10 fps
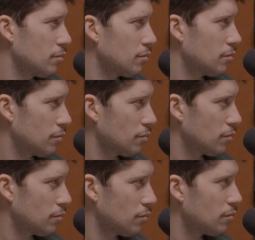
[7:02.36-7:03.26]

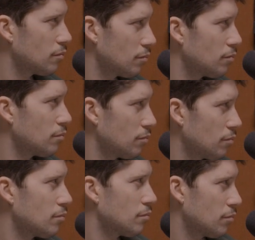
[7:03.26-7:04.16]

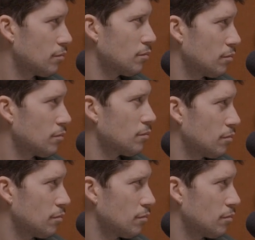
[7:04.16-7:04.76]
(not speaking)